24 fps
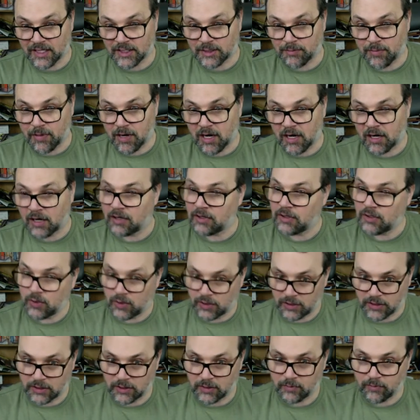bar, you
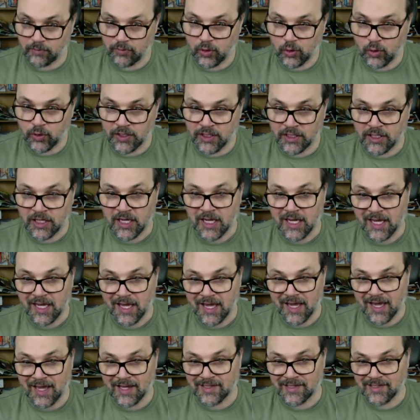can compute it.
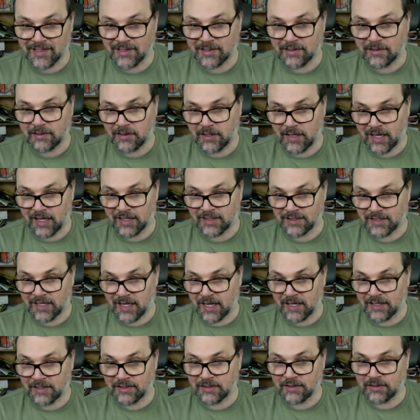S,
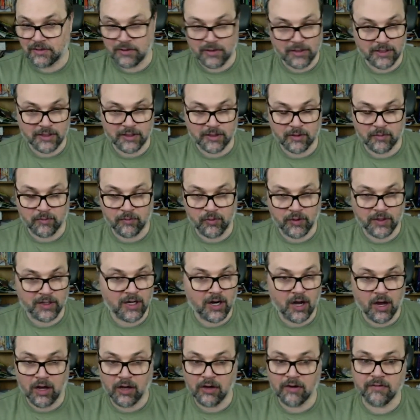XX, you can compute it.
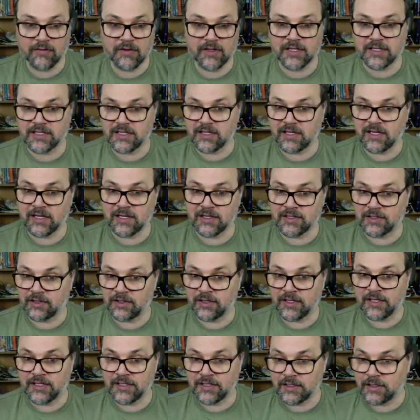All of these things are
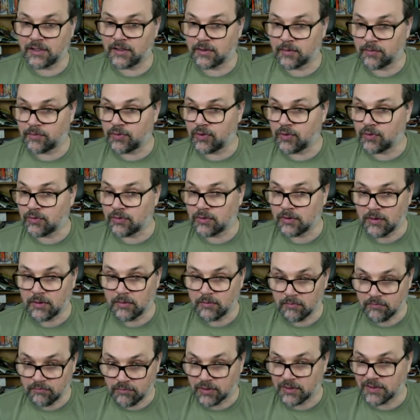easy to compute,
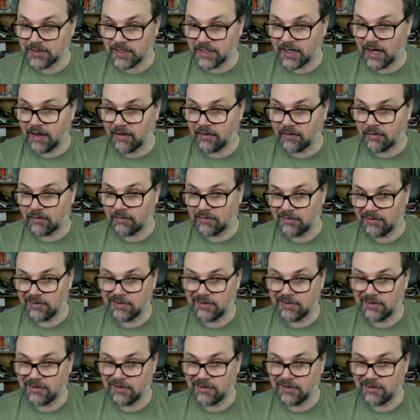put together.